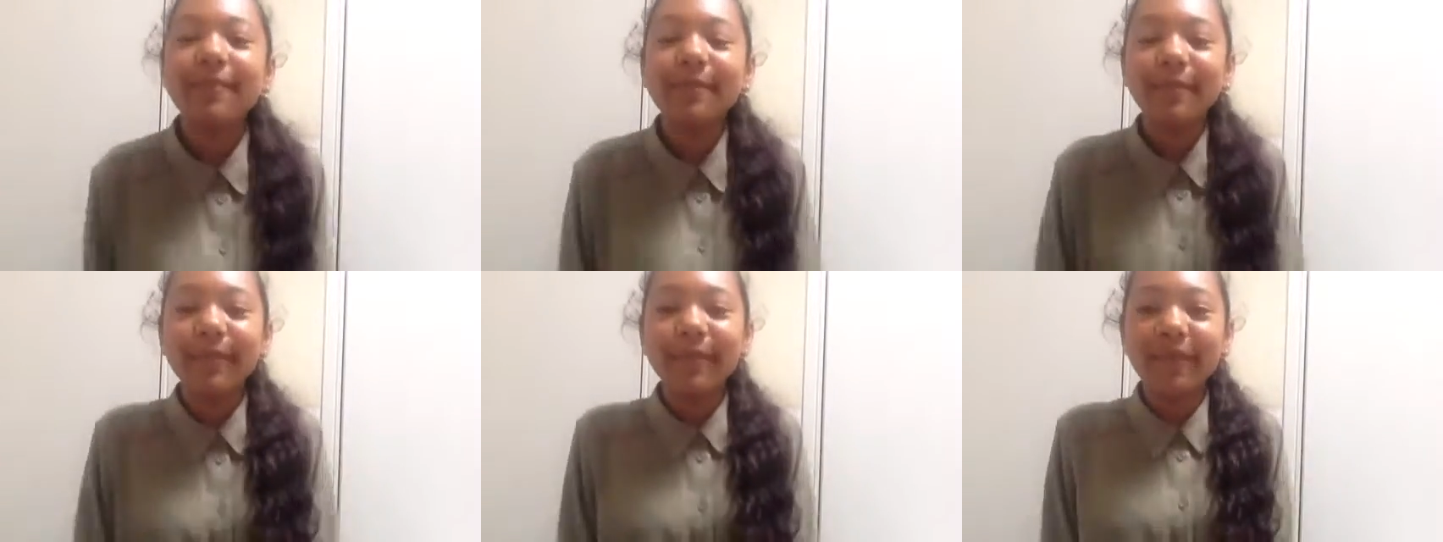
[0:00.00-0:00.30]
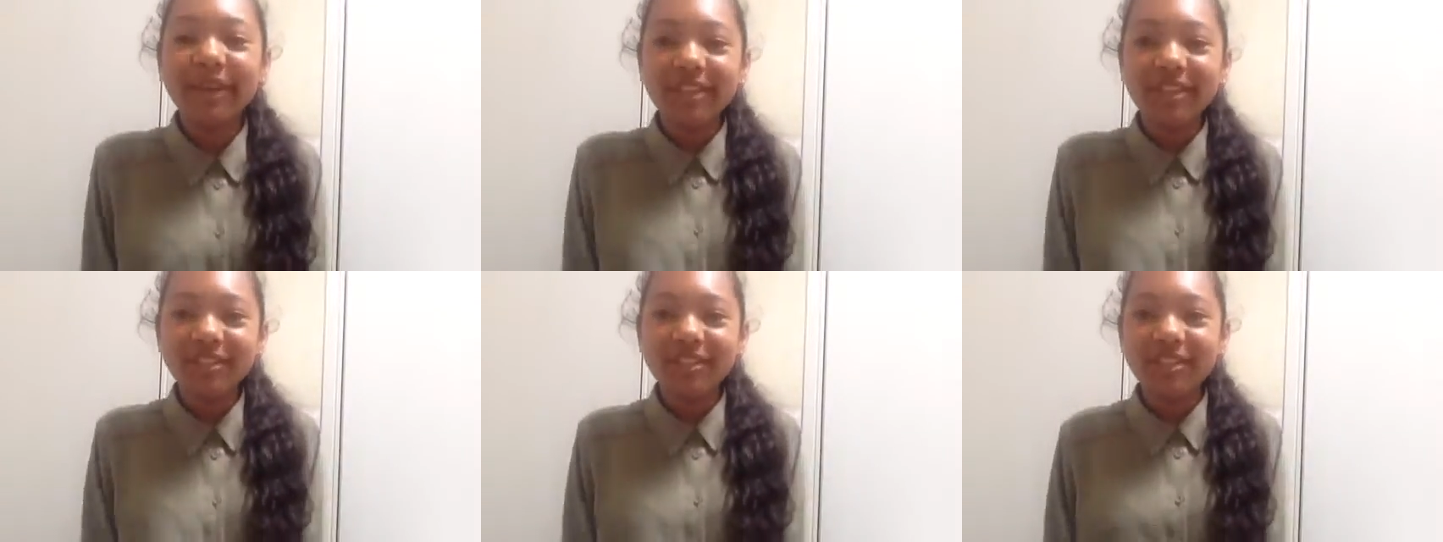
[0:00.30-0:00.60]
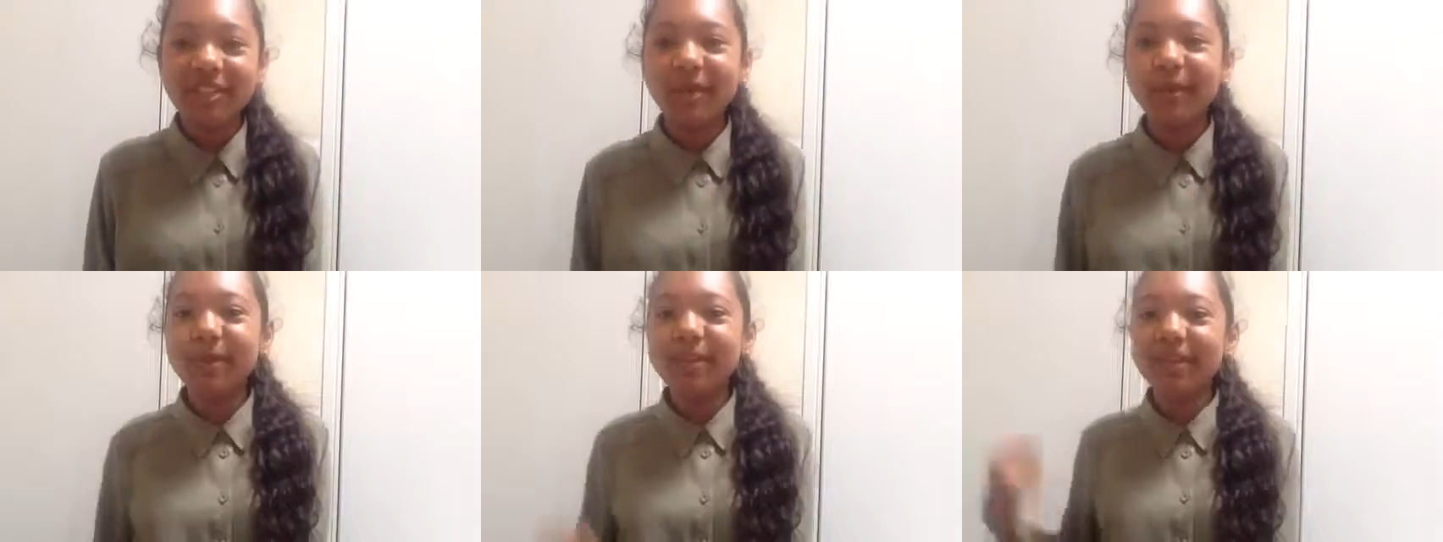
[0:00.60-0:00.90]

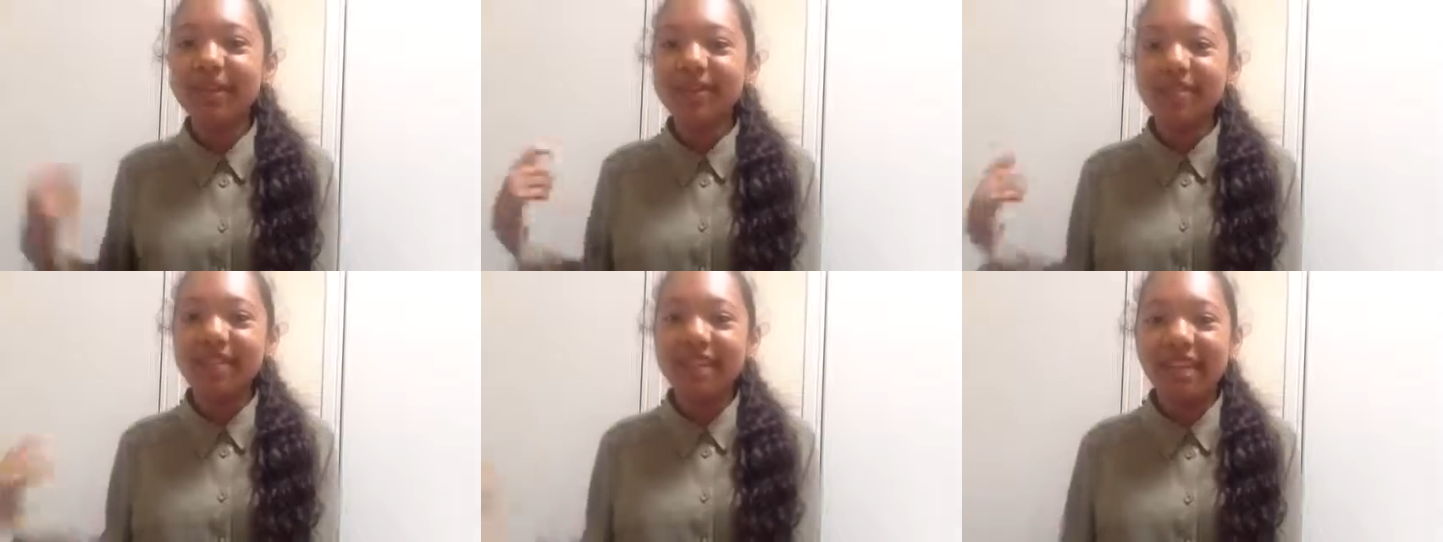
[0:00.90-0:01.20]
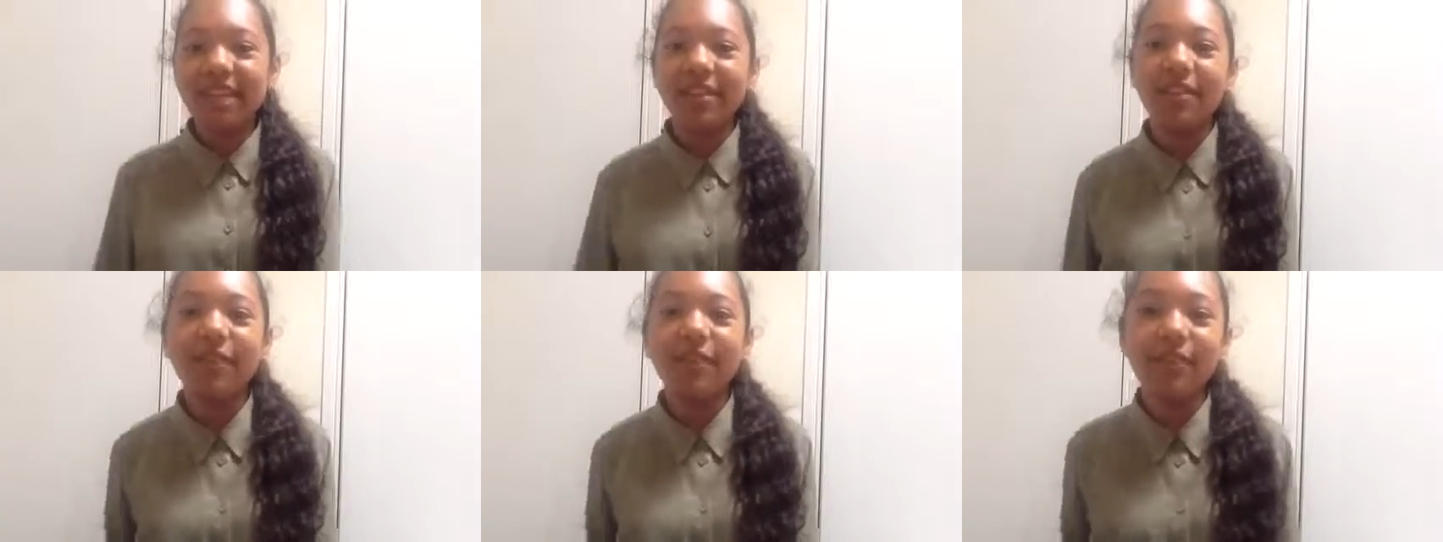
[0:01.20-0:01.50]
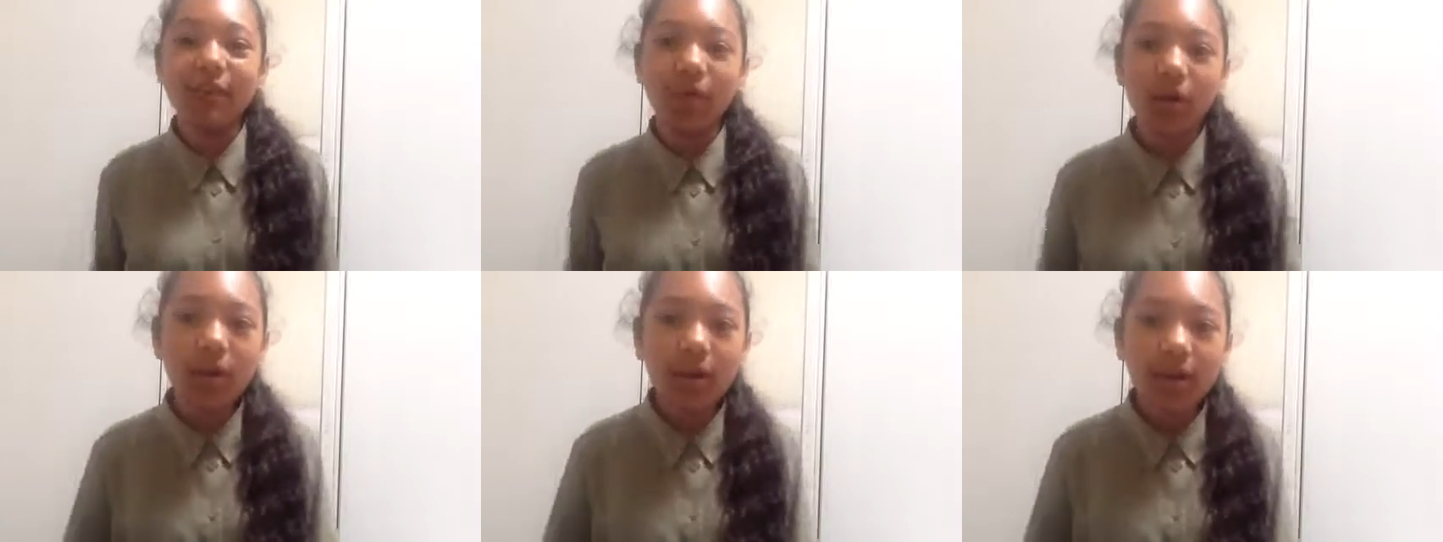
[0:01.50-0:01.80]
which you would have seen in the
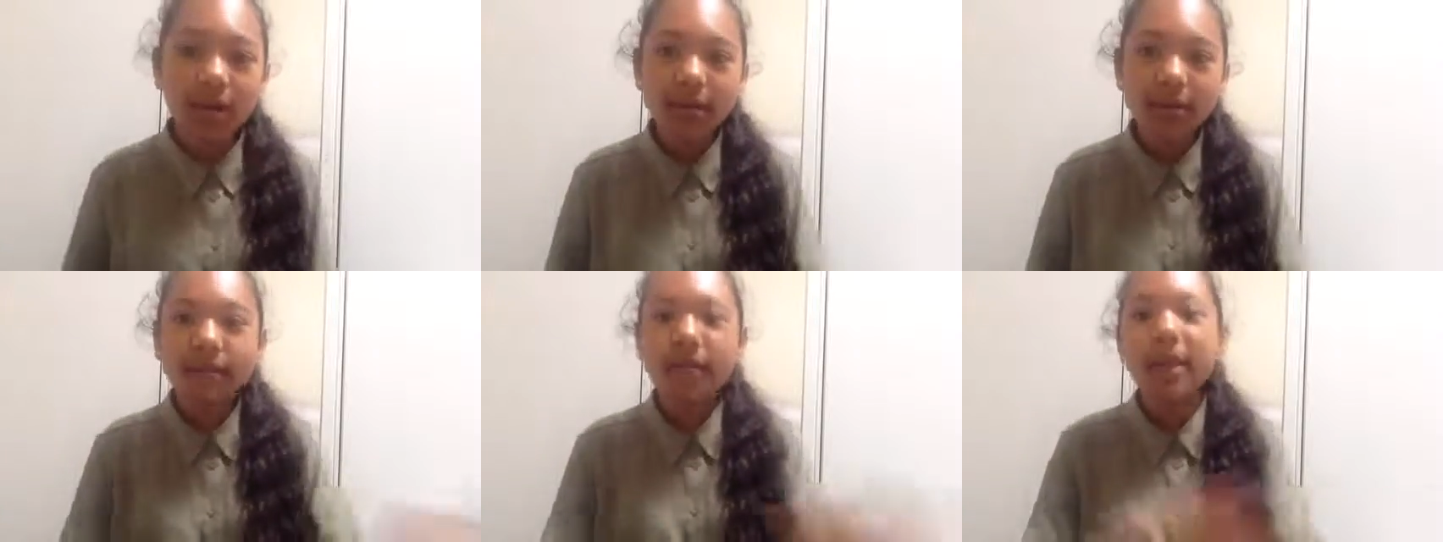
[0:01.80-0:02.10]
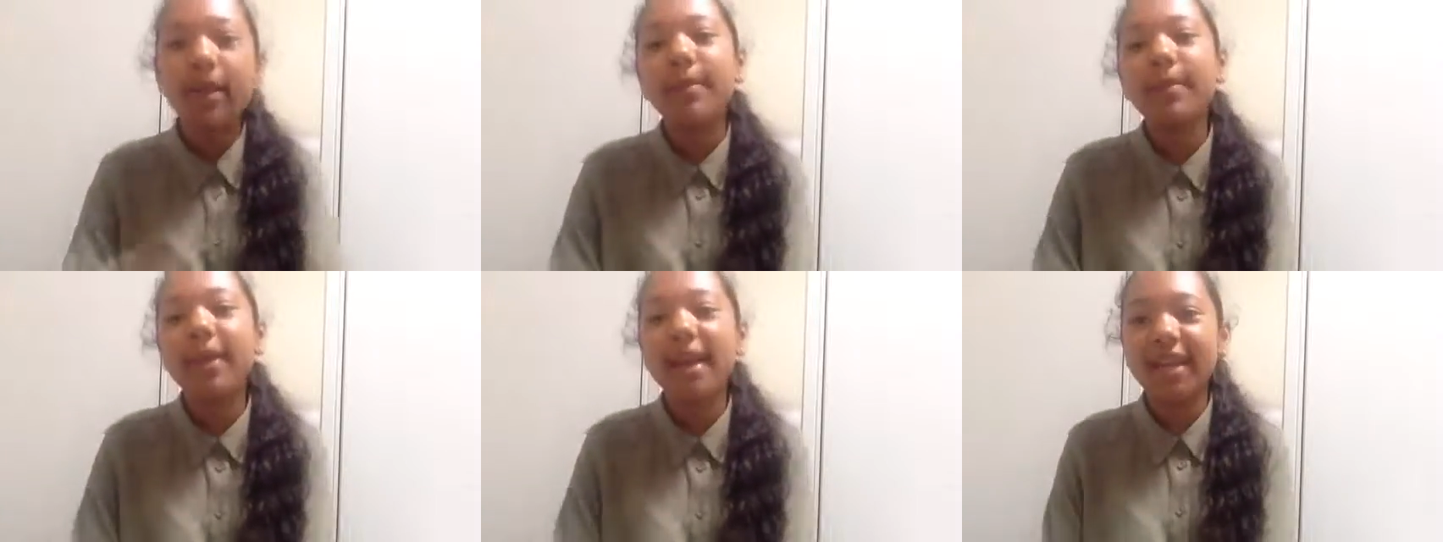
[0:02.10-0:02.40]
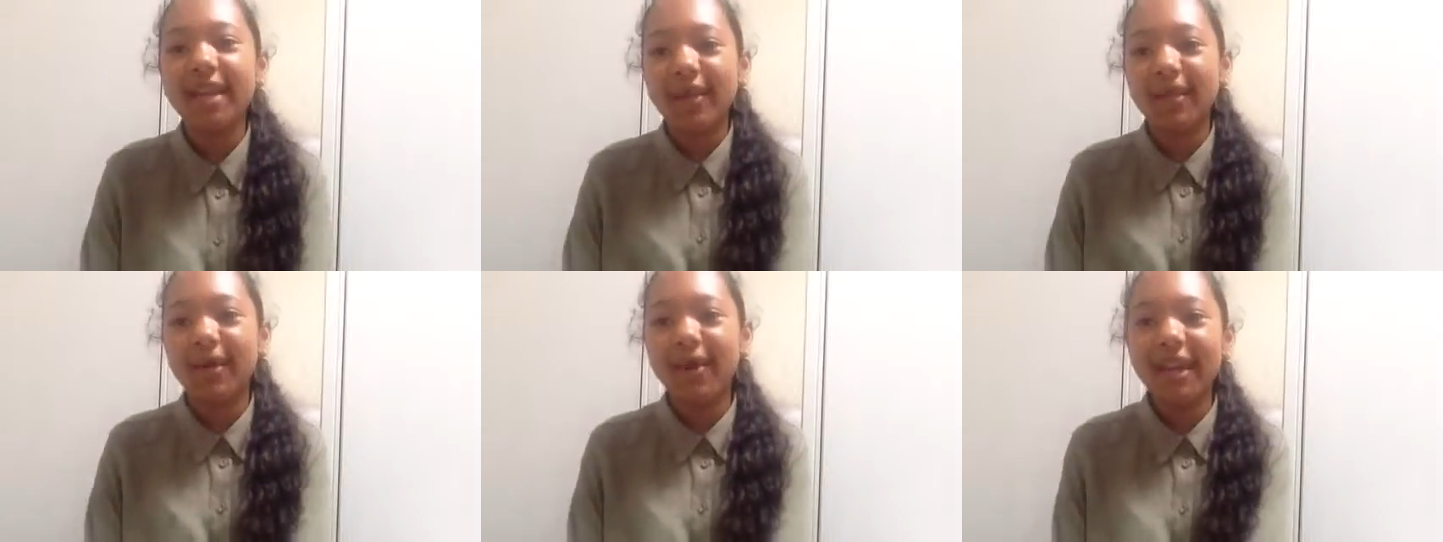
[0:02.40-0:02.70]
vlog. But
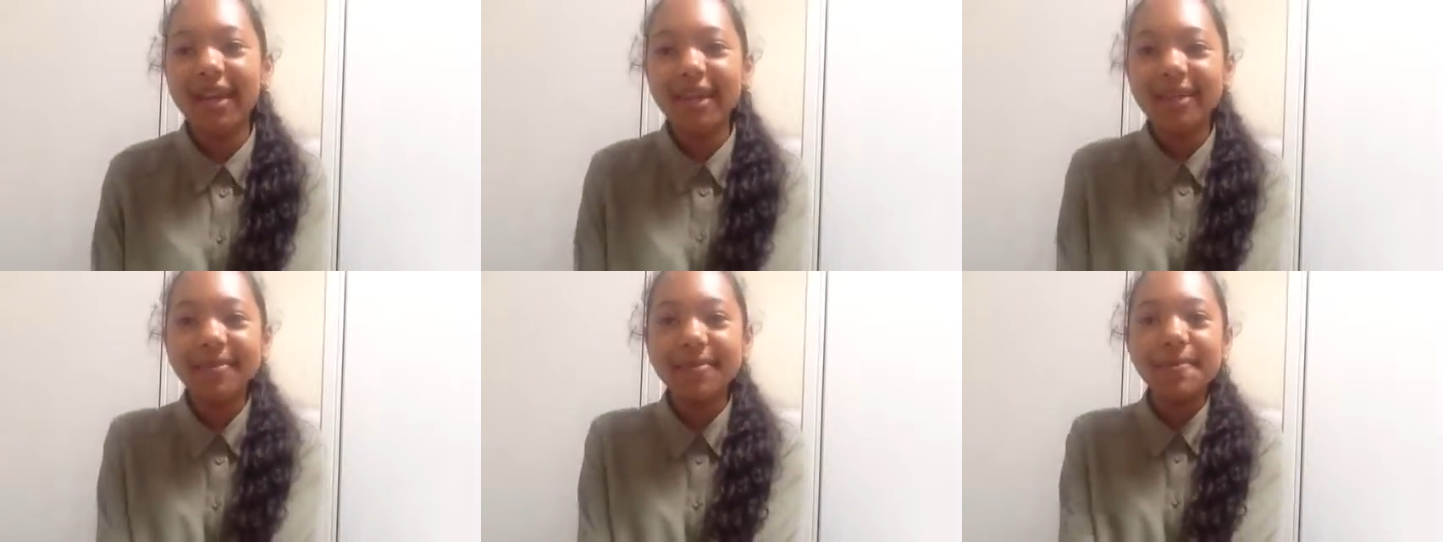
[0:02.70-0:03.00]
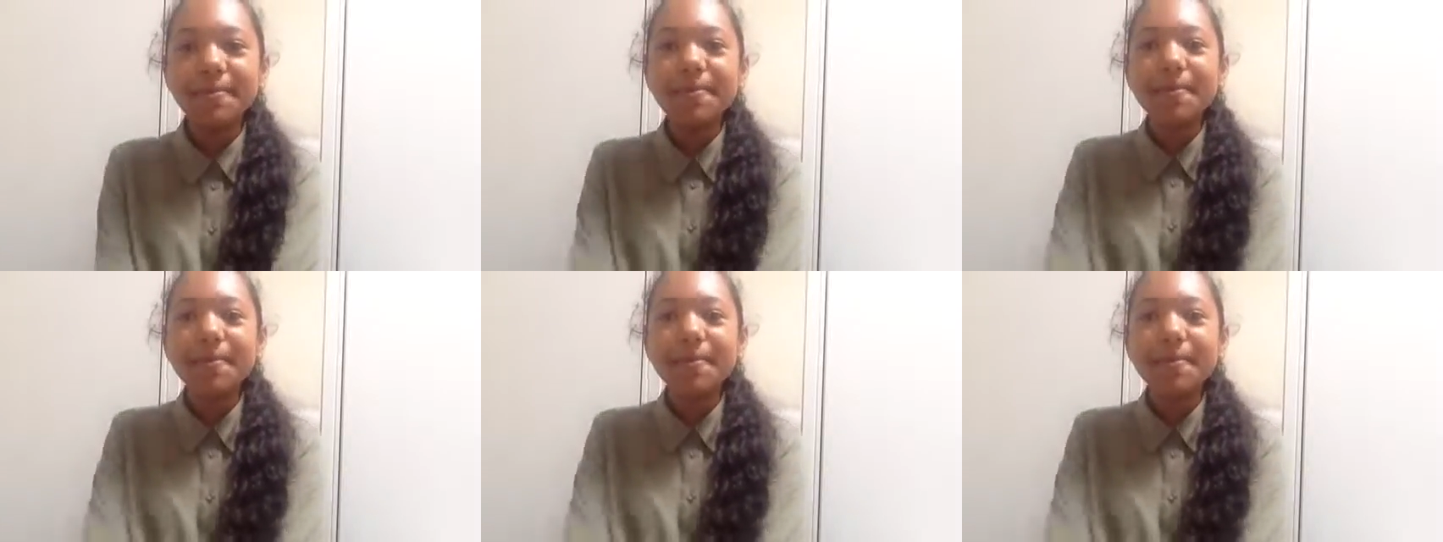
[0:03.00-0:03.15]
anyway.